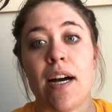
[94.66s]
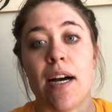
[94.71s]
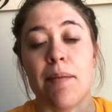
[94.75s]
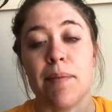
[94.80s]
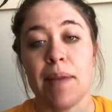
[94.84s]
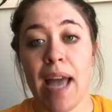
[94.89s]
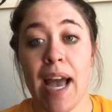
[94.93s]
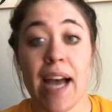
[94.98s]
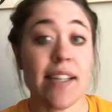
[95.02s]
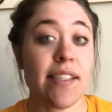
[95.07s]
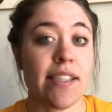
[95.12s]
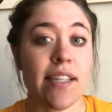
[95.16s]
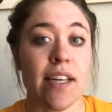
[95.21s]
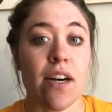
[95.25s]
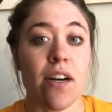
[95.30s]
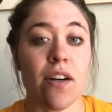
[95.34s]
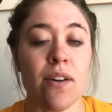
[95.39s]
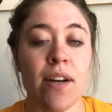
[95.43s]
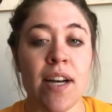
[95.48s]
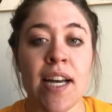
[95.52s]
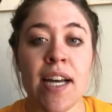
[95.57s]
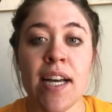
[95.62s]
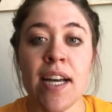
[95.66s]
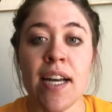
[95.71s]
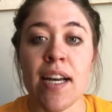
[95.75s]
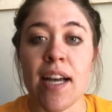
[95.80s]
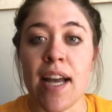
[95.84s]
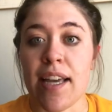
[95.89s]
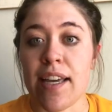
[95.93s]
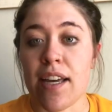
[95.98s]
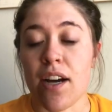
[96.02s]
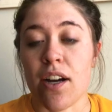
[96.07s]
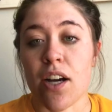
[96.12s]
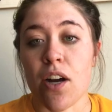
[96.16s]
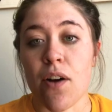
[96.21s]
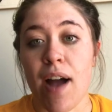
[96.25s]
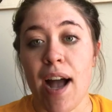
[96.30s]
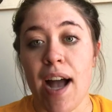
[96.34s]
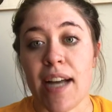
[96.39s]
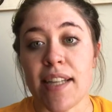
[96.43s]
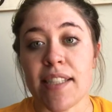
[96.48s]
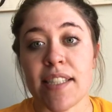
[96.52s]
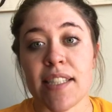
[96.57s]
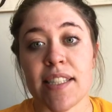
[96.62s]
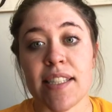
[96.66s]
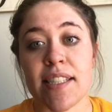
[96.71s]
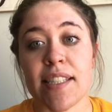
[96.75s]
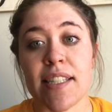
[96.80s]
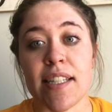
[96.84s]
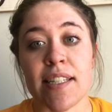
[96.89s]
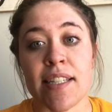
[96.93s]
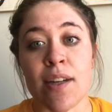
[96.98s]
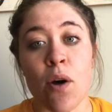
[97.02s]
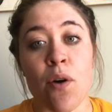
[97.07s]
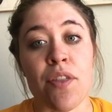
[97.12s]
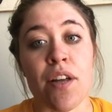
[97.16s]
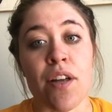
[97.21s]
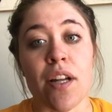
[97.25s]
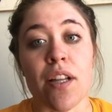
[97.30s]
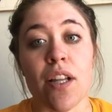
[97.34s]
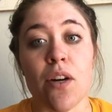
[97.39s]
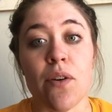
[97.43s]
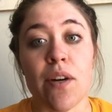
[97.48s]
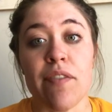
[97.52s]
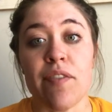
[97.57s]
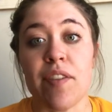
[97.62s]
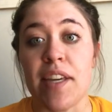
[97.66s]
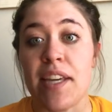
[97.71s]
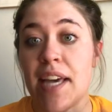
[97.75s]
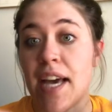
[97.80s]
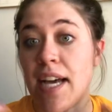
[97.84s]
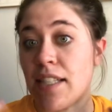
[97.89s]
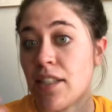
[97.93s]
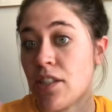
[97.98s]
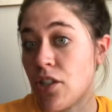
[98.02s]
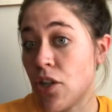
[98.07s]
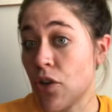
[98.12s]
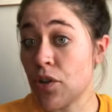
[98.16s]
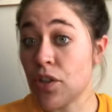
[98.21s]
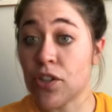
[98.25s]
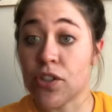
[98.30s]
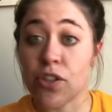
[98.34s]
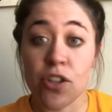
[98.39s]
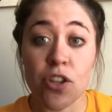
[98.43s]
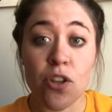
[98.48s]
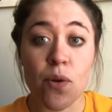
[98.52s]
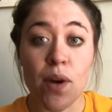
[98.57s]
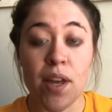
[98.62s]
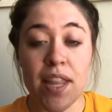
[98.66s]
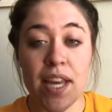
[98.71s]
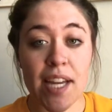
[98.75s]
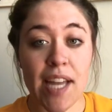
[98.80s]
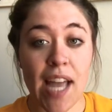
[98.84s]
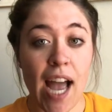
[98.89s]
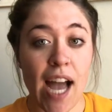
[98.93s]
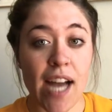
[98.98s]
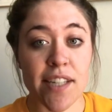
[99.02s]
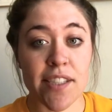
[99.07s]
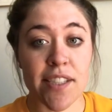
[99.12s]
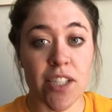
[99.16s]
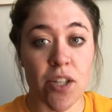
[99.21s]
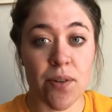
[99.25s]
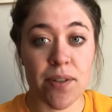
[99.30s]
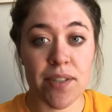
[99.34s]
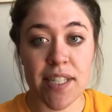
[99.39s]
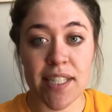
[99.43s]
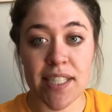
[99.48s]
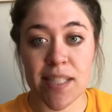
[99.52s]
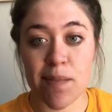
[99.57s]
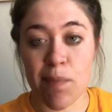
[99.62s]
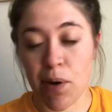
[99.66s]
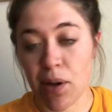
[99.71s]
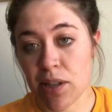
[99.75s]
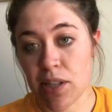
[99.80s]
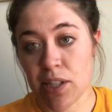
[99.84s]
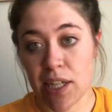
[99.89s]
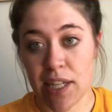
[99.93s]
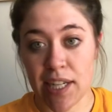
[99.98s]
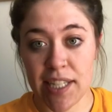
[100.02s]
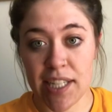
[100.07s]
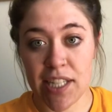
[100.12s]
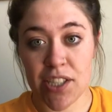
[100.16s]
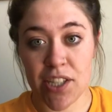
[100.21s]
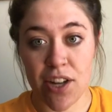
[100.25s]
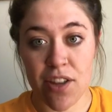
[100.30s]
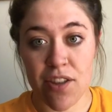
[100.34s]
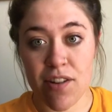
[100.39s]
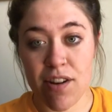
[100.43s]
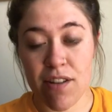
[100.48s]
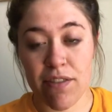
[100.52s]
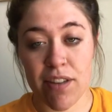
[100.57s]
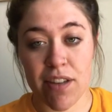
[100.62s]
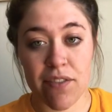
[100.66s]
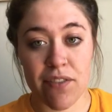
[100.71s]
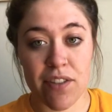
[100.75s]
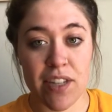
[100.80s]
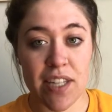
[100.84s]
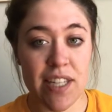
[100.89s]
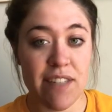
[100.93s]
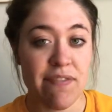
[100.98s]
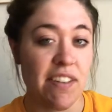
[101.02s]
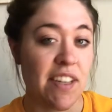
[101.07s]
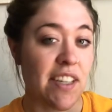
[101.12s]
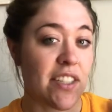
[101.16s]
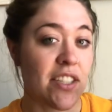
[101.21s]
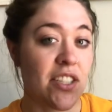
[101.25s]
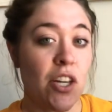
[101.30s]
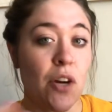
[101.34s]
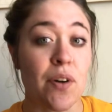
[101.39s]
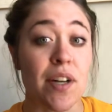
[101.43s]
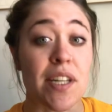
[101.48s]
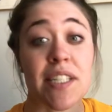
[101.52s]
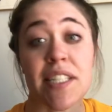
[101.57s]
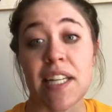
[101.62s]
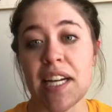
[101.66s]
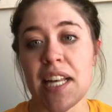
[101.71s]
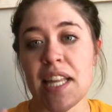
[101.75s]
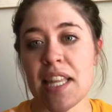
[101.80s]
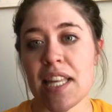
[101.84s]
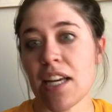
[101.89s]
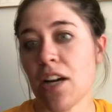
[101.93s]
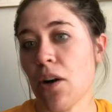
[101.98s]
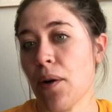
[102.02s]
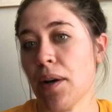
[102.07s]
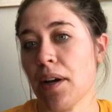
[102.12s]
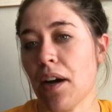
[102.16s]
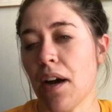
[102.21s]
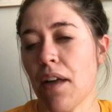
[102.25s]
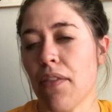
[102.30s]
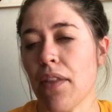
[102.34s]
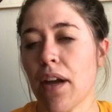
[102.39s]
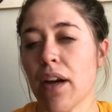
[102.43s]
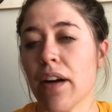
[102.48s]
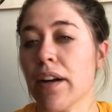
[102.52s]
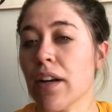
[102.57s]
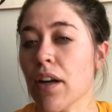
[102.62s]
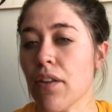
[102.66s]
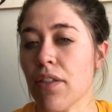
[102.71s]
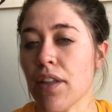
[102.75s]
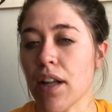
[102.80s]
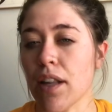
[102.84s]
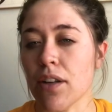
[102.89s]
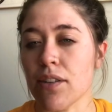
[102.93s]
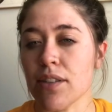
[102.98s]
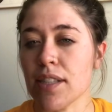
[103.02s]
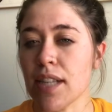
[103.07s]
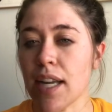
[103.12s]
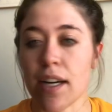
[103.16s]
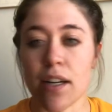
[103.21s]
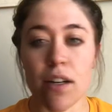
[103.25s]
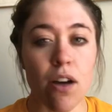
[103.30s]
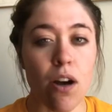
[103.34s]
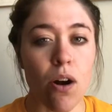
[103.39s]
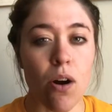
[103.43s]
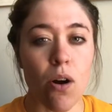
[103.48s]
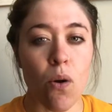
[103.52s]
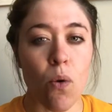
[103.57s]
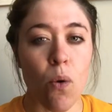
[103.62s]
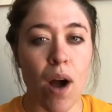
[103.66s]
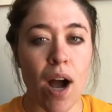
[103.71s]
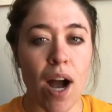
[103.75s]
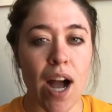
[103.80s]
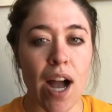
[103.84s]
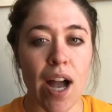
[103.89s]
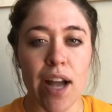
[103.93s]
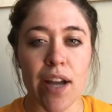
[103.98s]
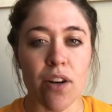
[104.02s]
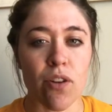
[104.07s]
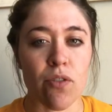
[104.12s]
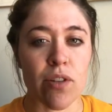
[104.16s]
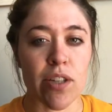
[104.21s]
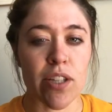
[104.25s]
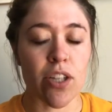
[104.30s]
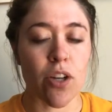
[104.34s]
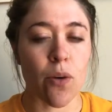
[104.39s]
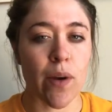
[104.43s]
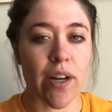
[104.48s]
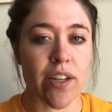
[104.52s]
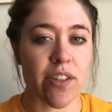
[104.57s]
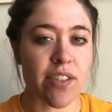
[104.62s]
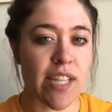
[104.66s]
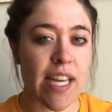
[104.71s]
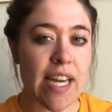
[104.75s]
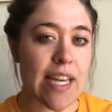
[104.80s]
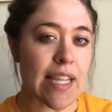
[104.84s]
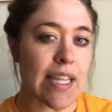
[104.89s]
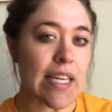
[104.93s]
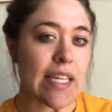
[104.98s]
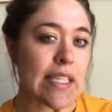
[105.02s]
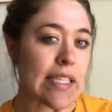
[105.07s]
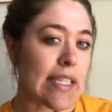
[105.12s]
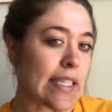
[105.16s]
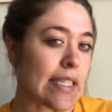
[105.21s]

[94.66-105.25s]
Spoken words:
Cassio, Iago asks Othello if he has noticed the way that Cassio and Desdemona look at each other, if he's noticed anything going on there. And Othello's like, no, why? I don't really know why you're saying this.